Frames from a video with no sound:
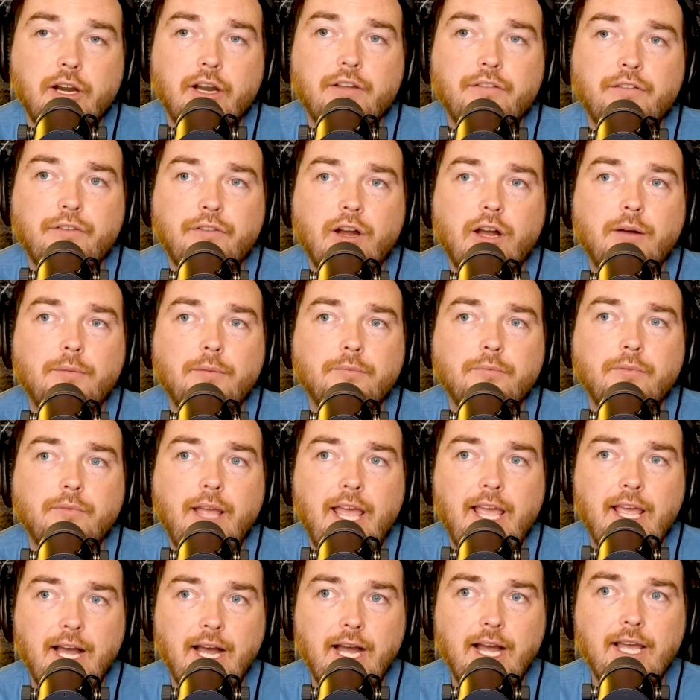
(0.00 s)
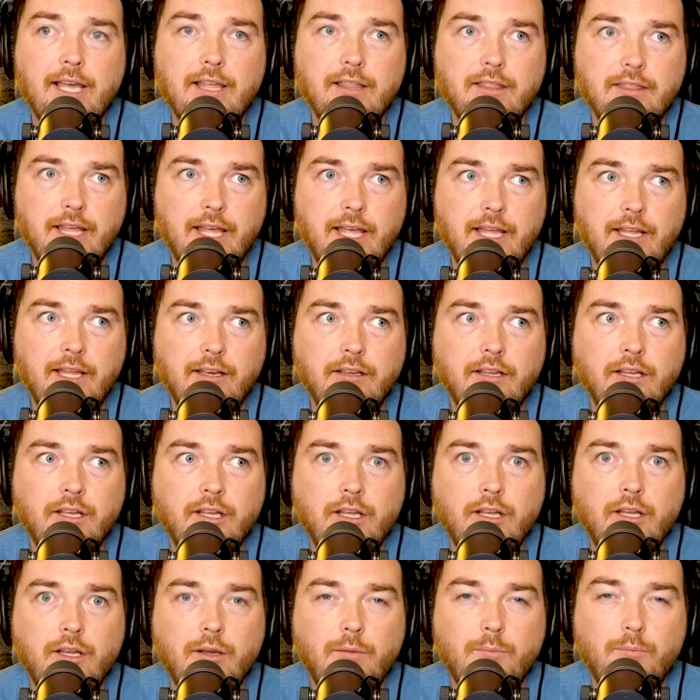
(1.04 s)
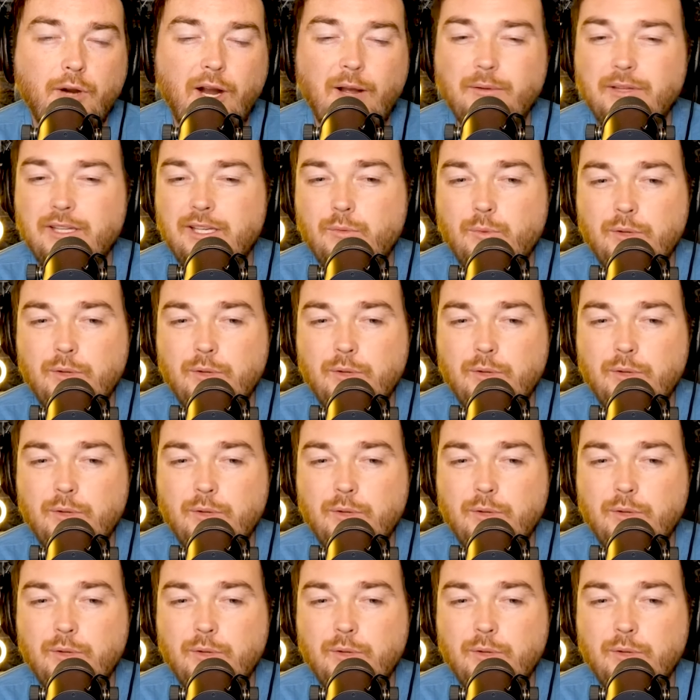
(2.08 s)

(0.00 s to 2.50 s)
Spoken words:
from AI than probably